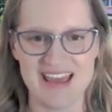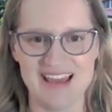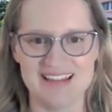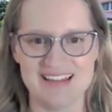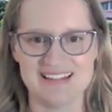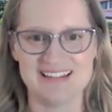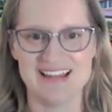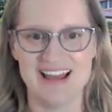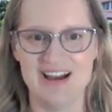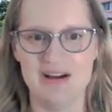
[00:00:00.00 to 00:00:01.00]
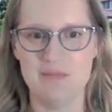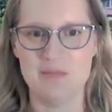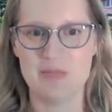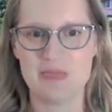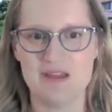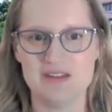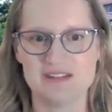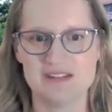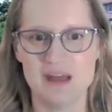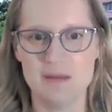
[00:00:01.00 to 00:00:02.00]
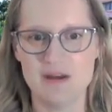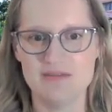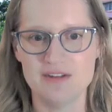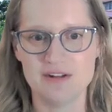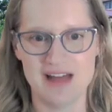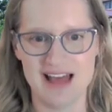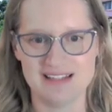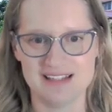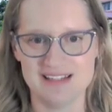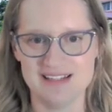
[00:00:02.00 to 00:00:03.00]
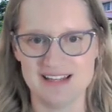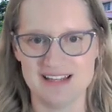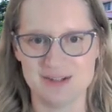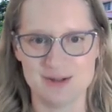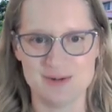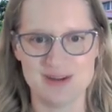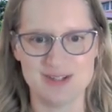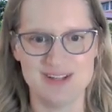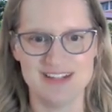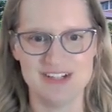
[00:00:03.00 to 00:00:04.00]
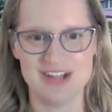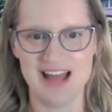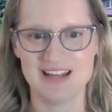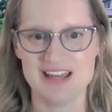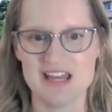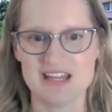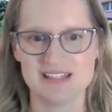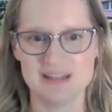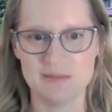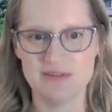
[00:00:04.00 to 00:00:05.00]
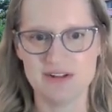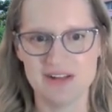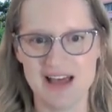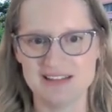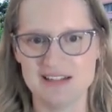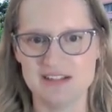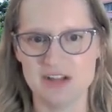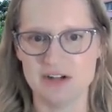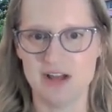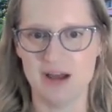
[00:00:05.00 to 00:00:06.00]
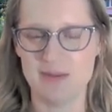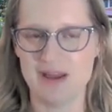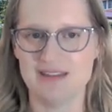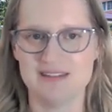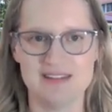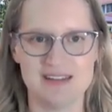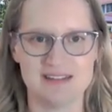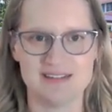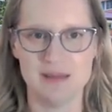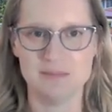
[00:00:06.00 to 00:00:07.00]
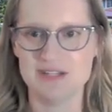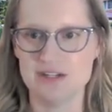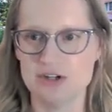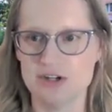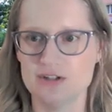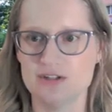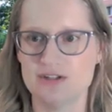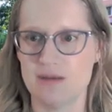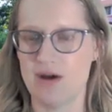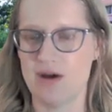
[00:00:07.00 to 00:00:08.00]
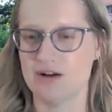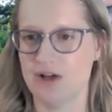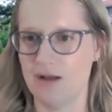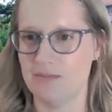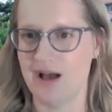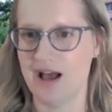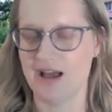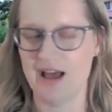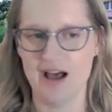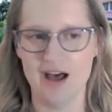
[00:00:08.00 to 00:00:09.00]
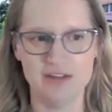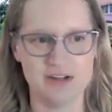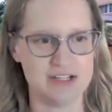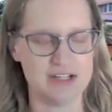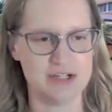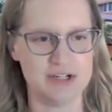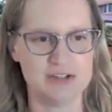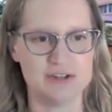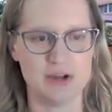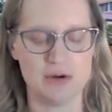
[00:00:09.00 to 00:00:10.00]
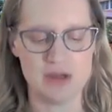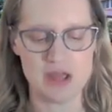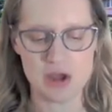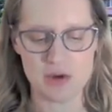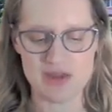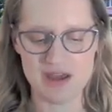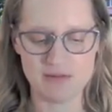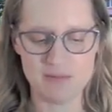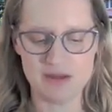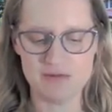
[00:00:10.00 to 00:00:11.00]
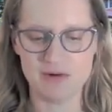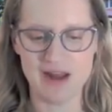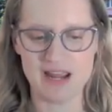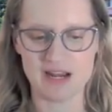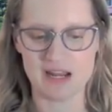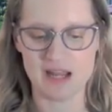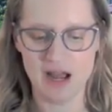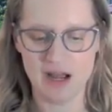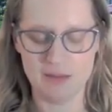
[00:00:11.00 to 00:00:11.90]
And some of the classes, to answer the question in the chat, some of the classes are taught by NCSSM teachers, some are taught by other teachers. So we have a big variety.